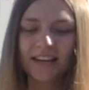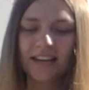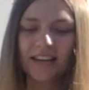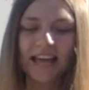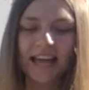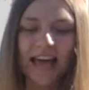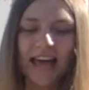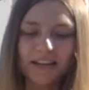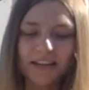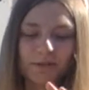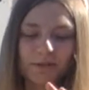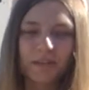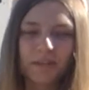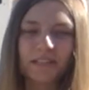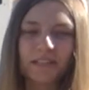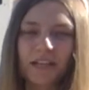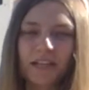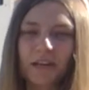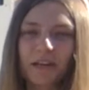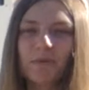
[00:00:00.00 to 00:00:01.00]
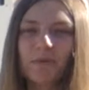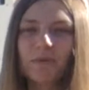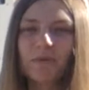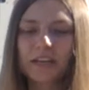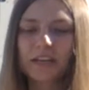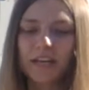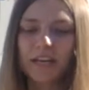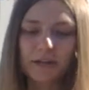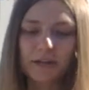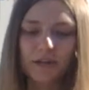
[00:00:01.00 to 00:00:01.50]
Explicit
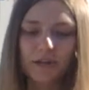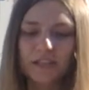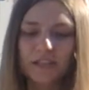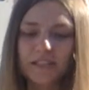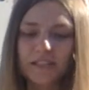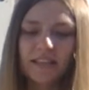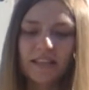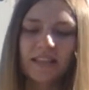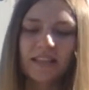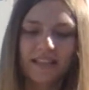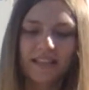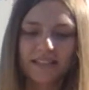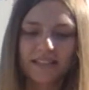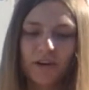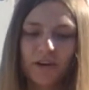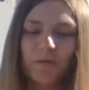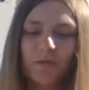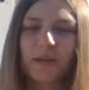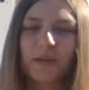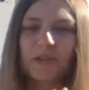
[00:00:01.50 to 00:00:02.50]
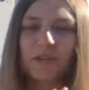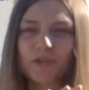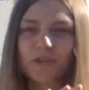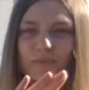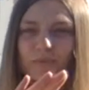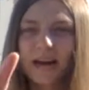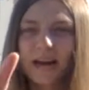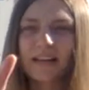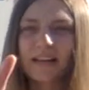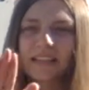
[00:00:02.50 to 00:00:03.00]
communication is the things that are being
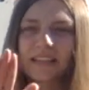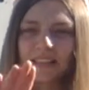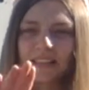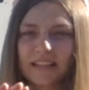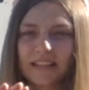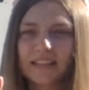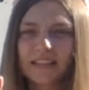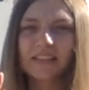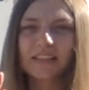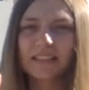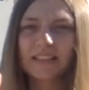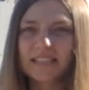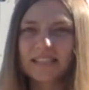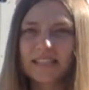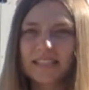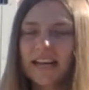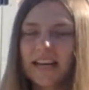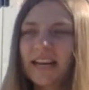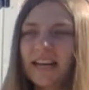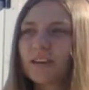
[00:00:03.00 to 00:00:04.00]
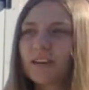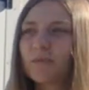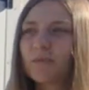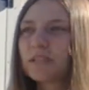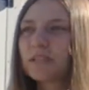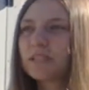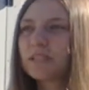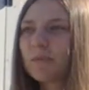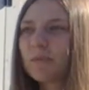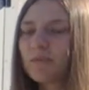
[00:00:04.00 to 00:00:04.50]
directly and clearly stated.
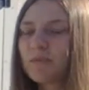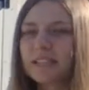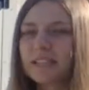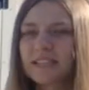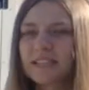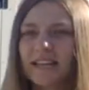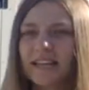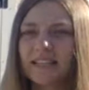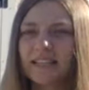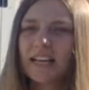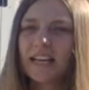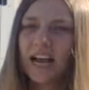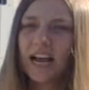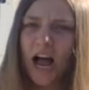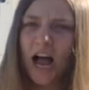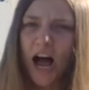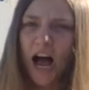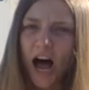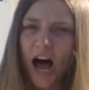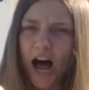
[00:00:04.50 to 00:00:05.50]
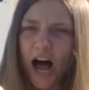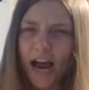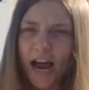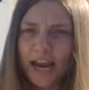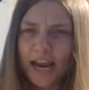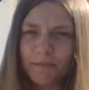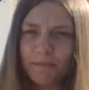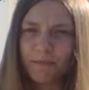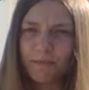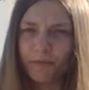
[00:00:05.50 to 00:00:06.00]
When someone says, I
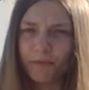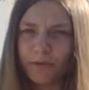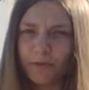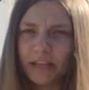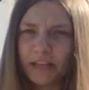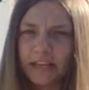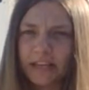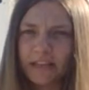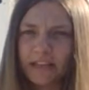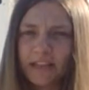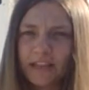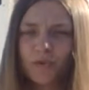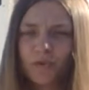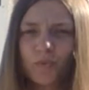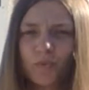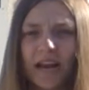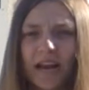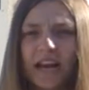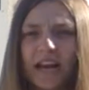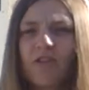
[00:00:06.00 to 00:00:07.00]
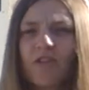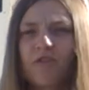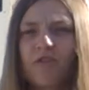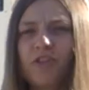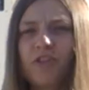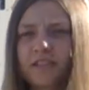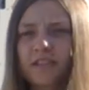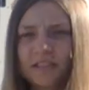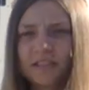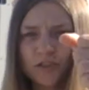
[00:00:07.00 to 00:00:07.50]
am feeling this way.
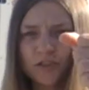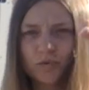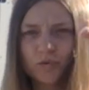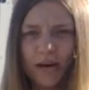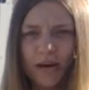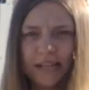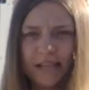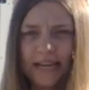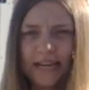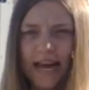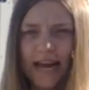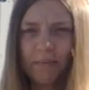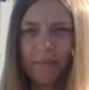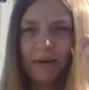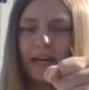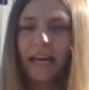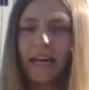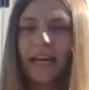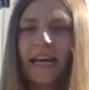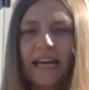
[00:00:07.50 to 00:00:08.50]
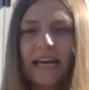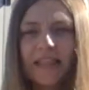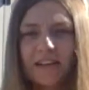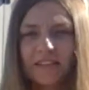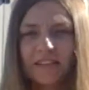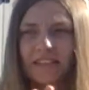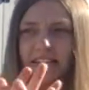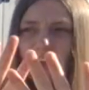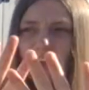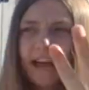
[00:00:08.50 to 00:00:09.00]
This is what is happening.
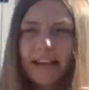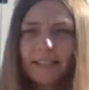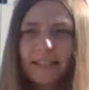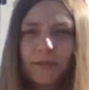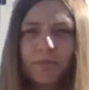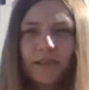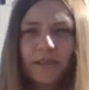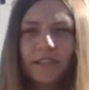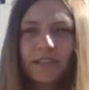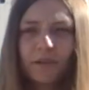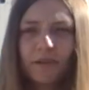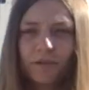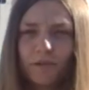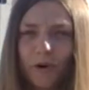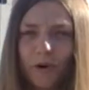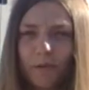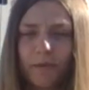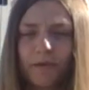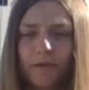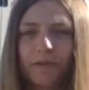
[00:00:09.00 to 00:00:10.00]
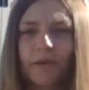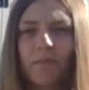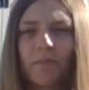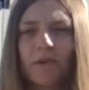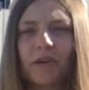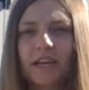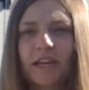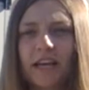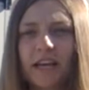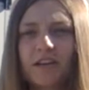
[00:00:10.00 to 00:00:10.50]
There's an explicit form of
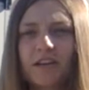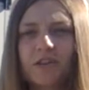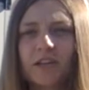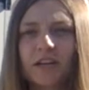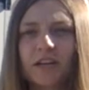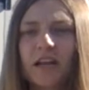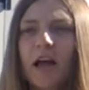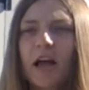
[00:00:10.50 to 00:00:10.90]
communication.